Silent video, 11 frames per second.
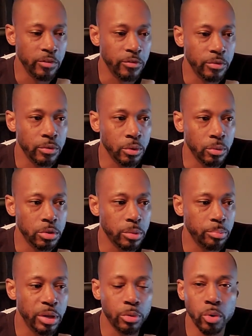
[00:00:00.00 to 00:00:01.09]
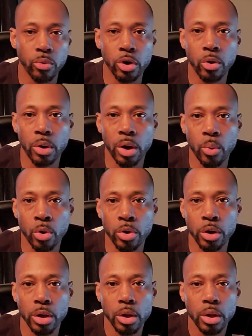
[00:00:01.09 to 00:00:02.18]
If, you know, some people don't know, I work
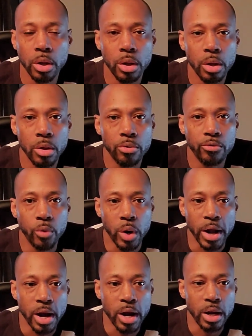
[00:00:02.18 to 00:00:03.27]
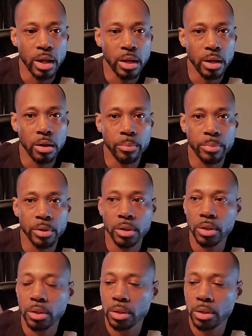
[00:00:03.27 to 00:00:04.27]
for an airline company,